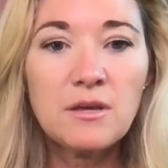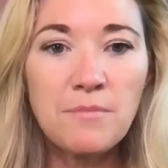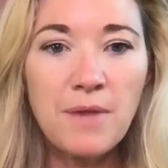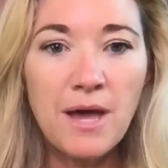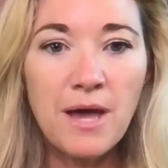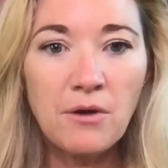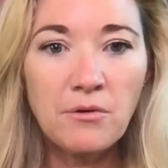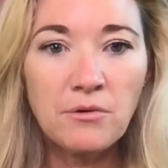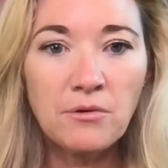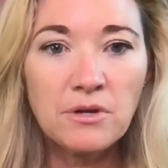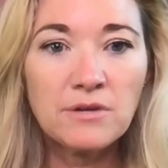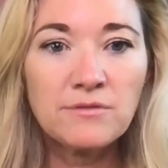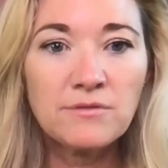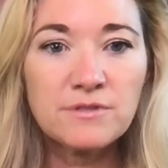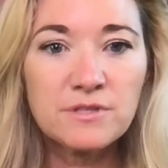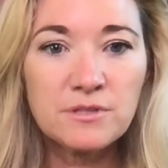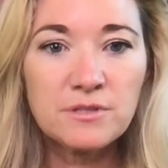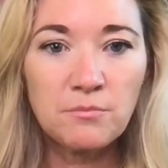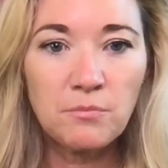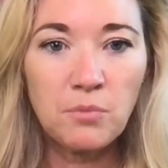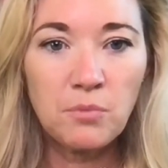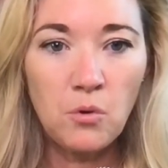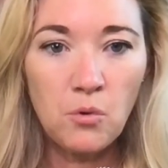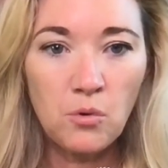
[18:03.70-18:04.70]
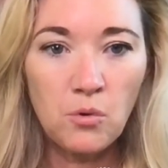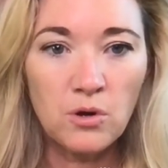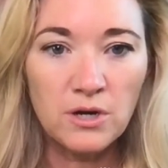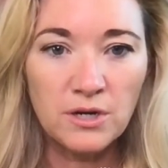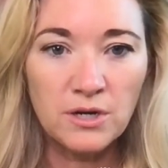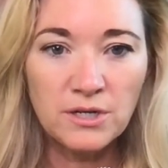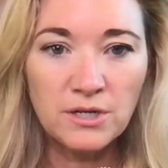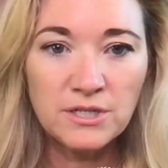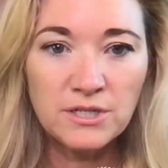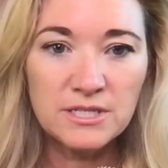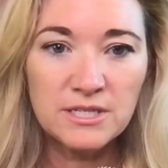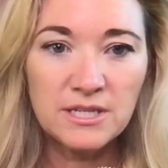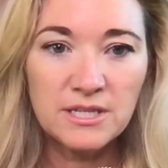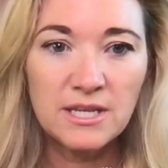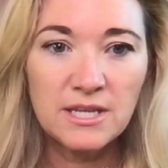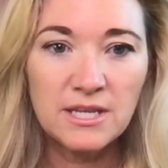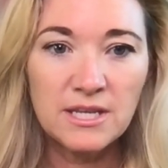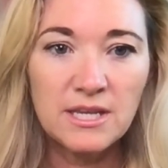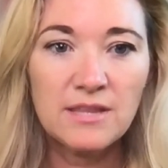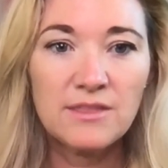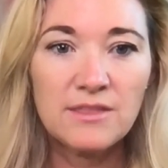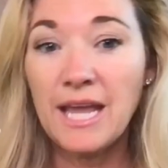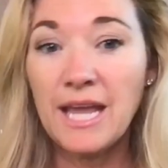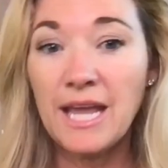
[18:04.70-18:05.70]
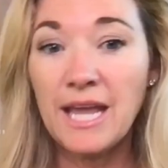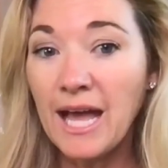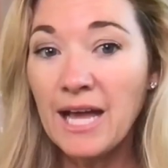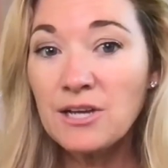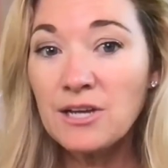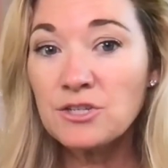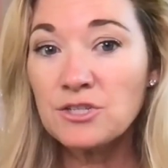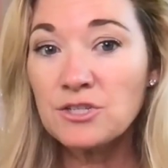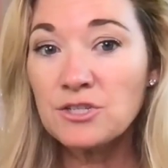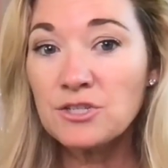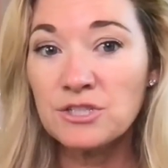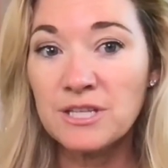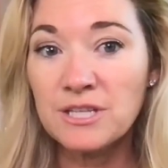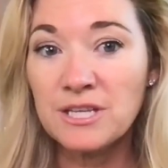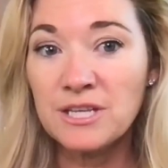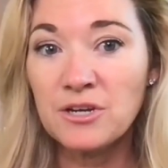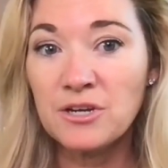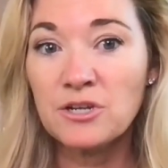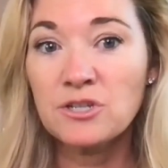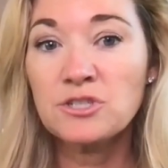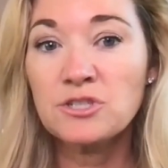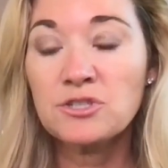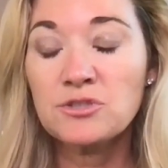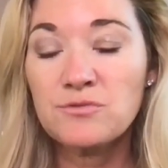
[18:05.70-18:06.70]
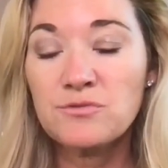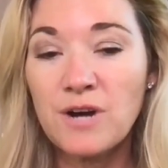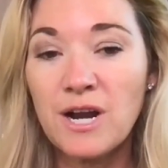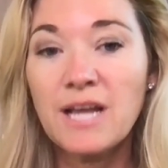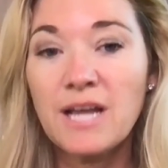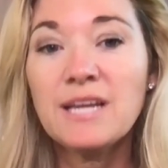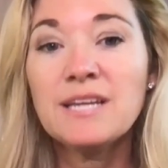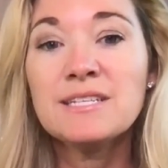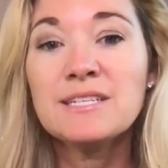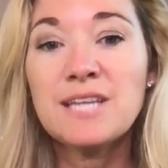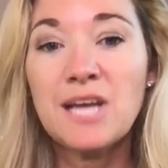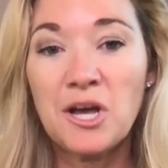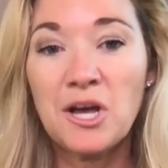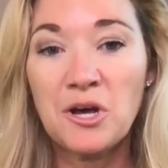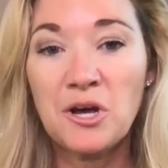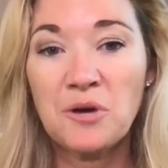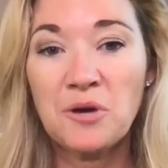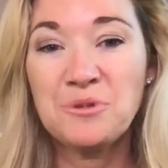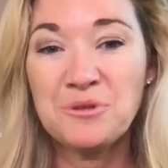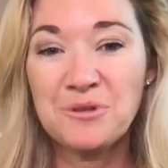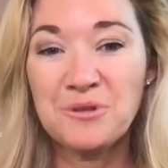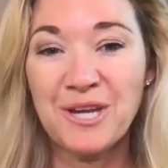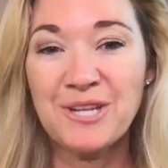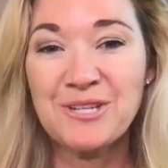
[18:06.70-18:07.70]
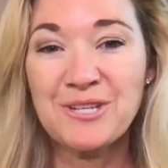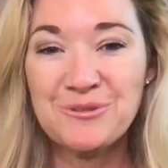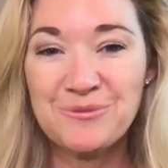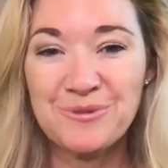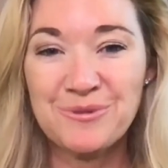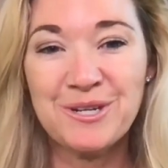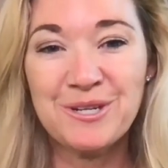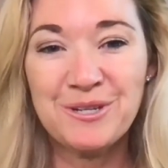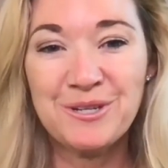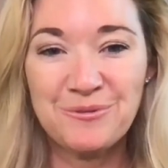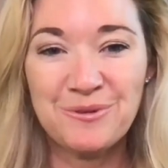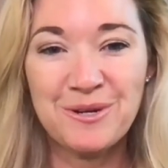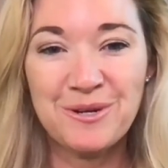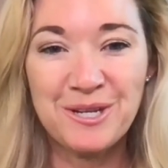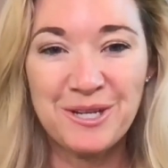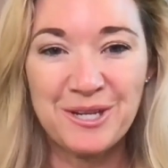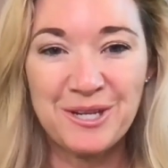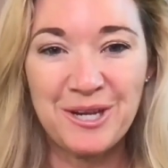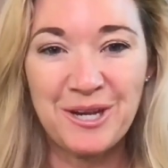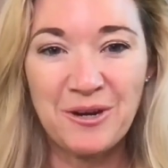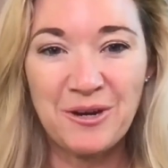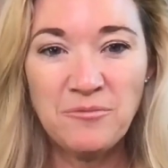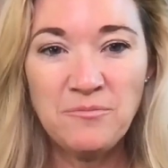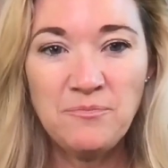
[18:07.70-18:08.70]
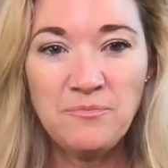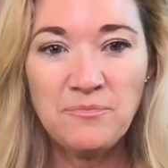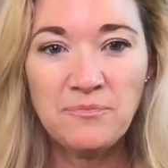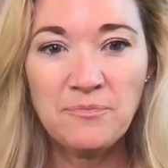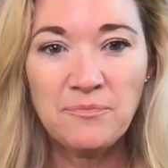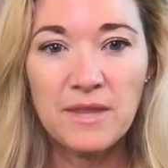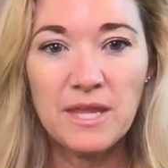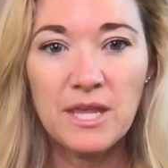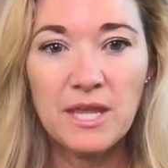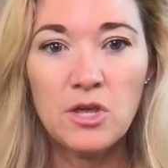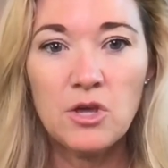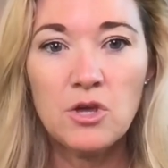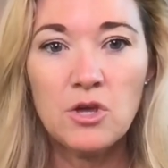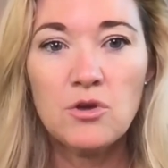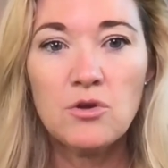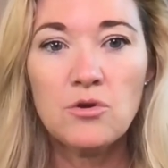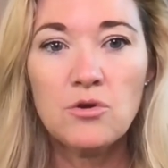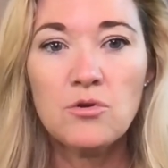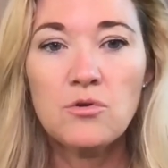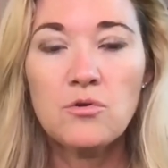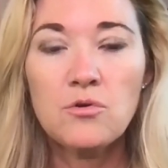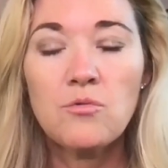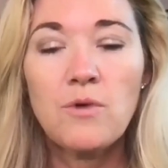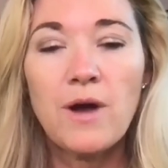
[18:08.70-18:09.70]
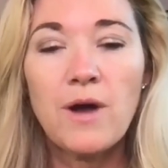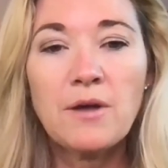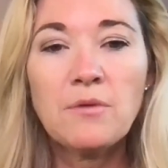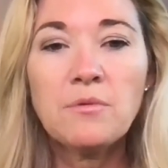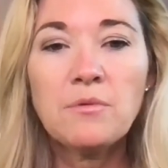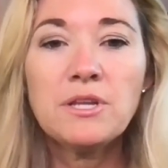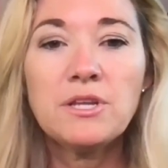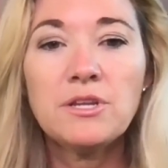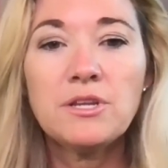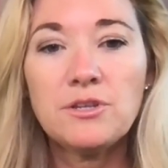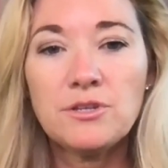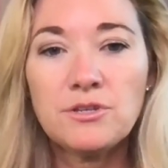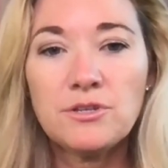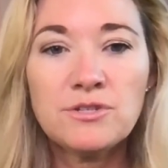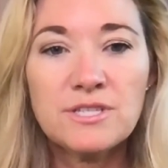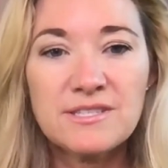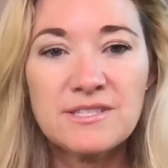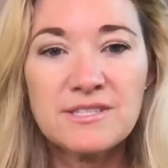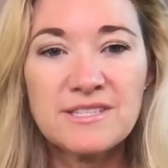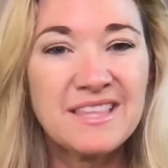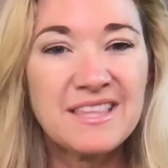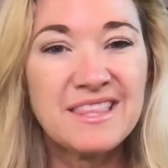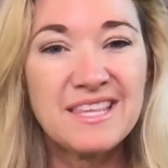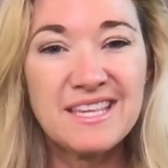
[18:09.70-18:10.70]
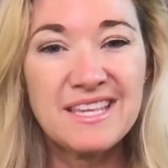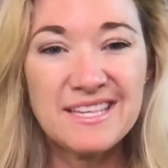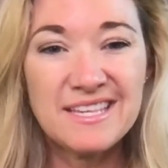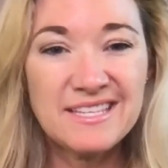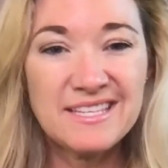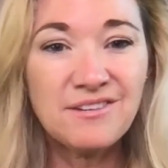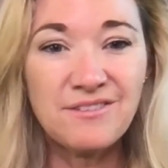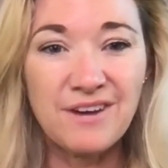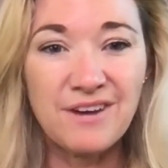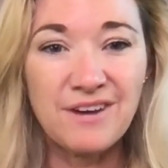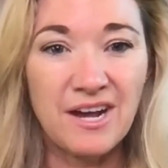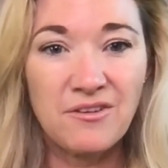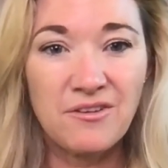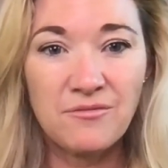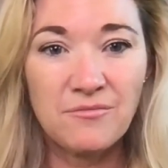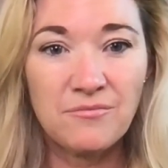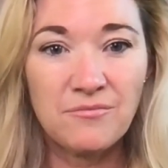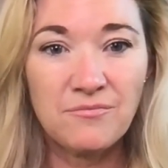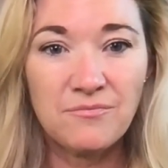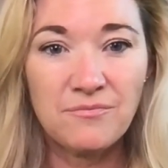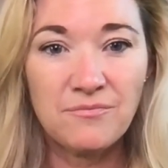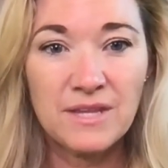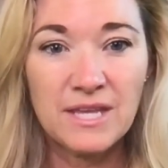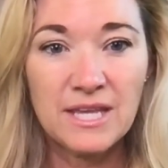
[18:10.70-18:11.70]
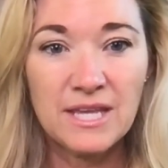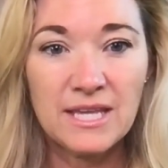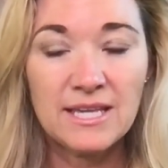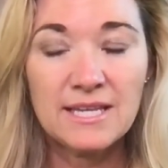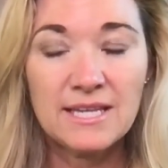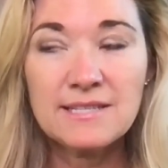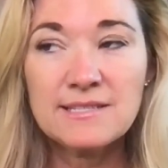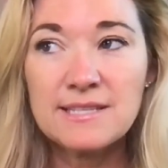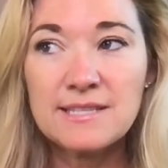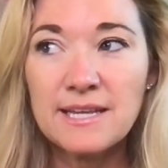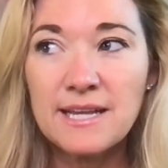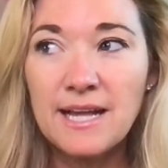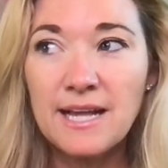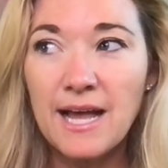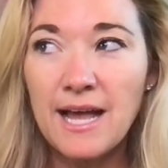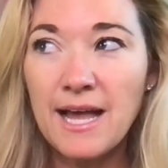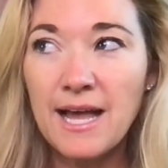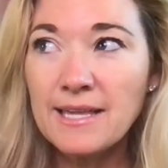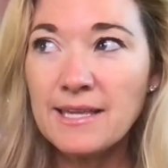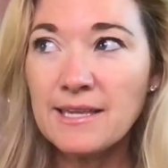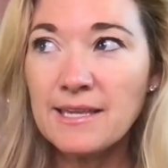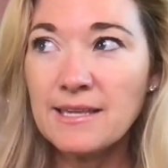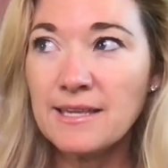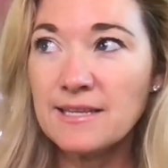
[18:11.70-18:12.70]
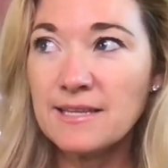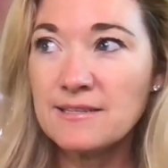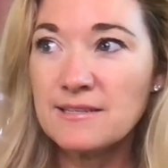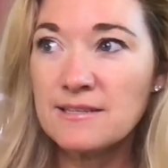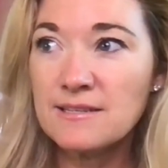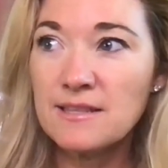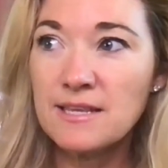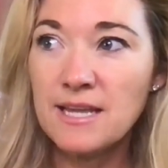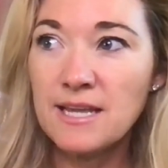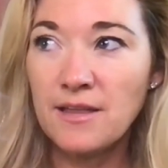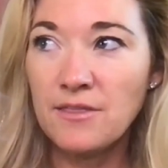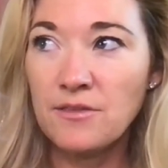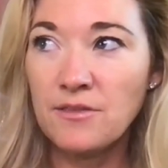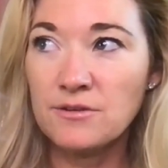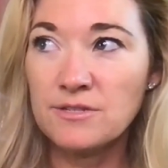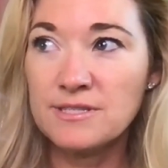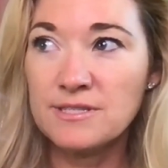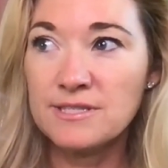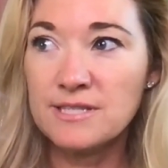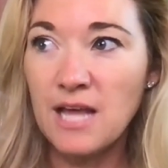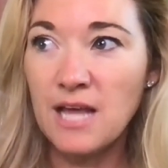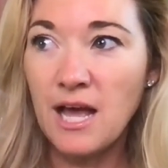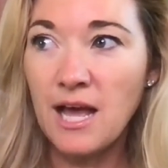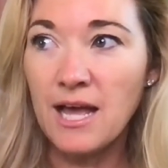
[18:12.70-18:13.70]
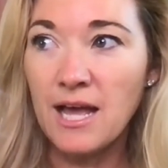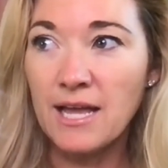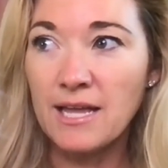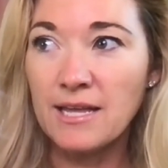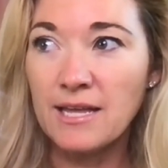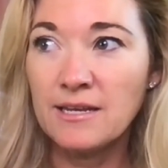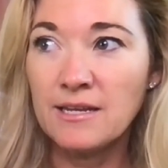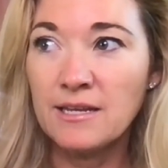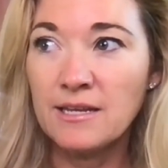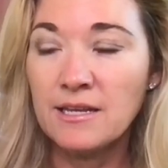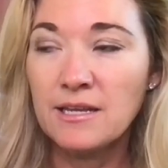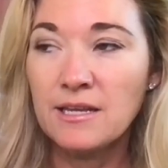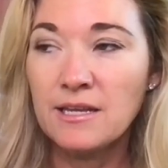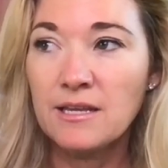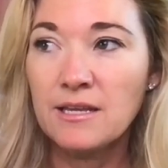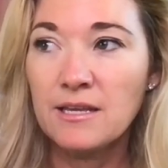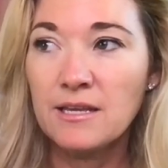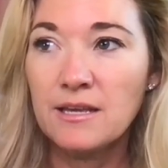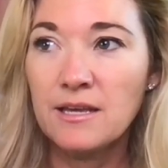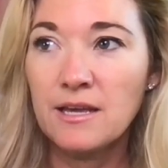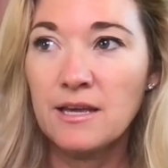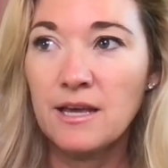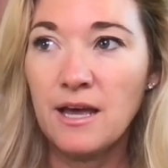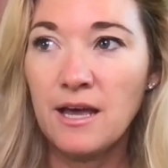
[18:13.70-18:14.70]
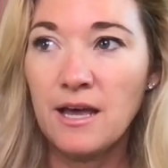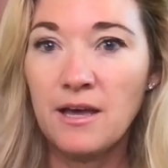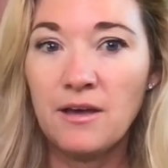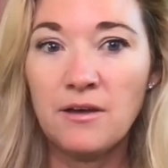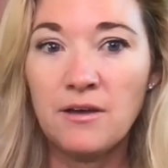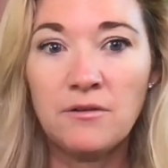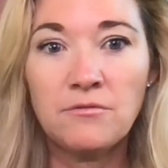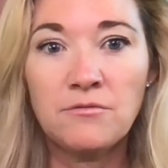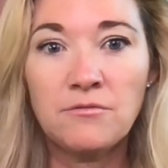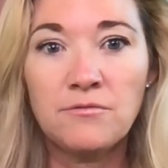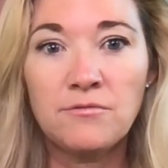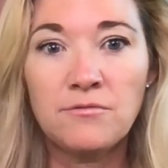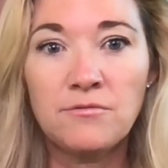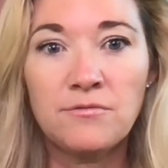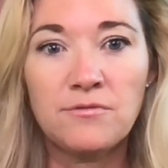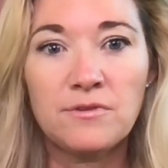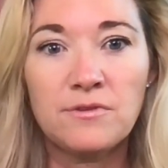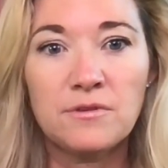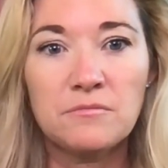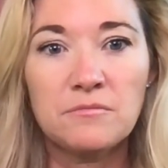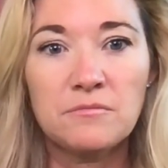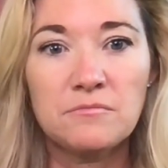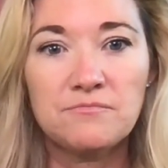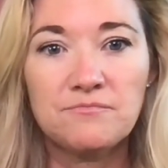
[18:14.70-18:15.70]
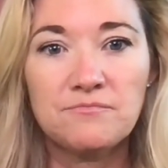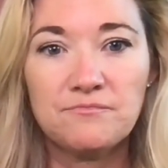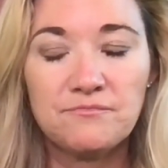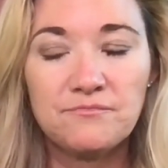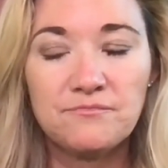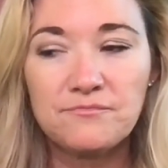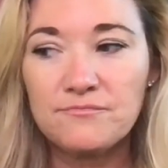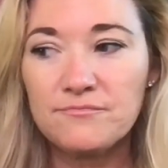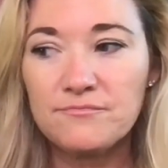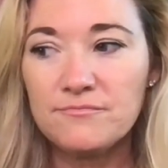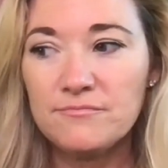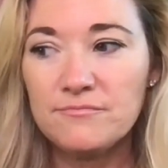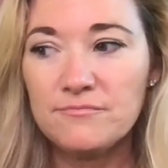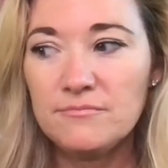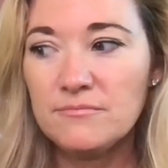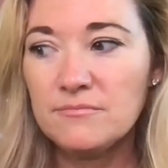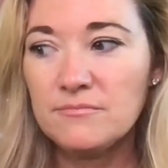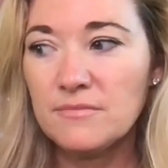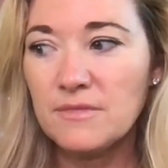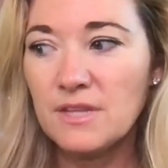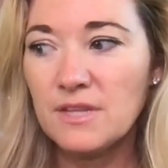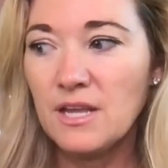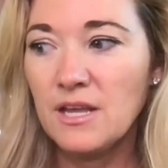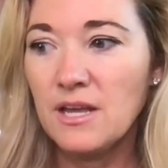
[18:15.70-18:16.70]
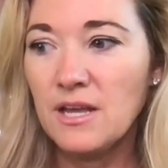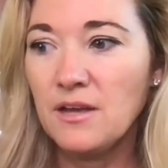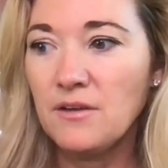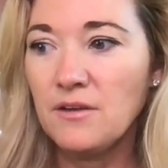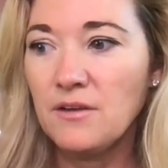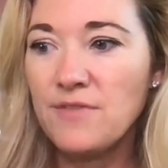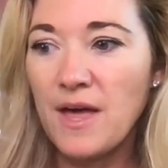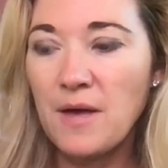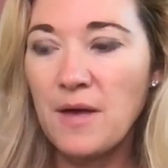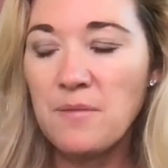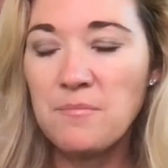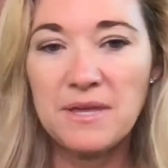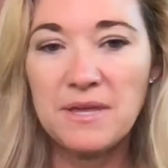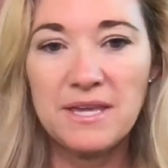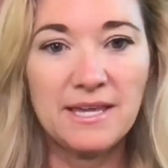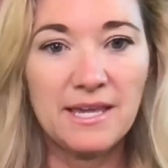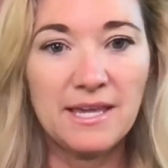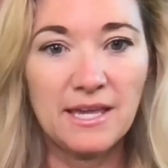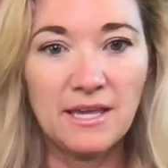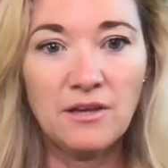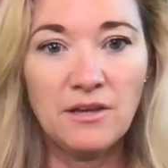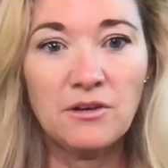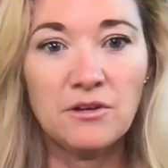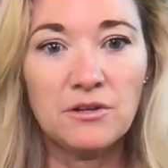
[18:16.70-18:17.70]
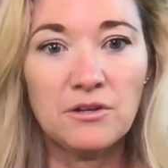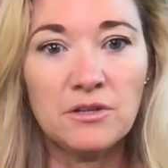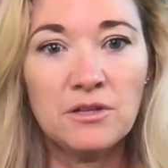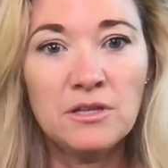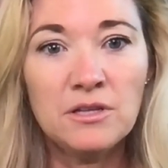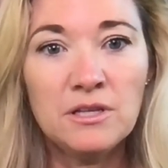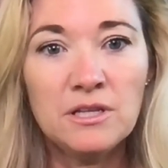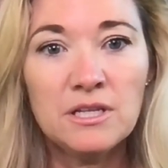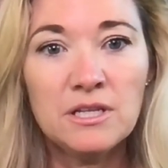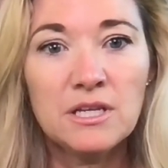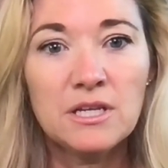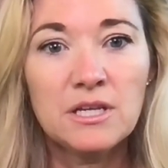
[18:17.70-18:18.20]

amount of support that actually are trying to help you get to where you want to go? Why wouldn't you just take the easy route? It's like, I can get to the other side of that big hill,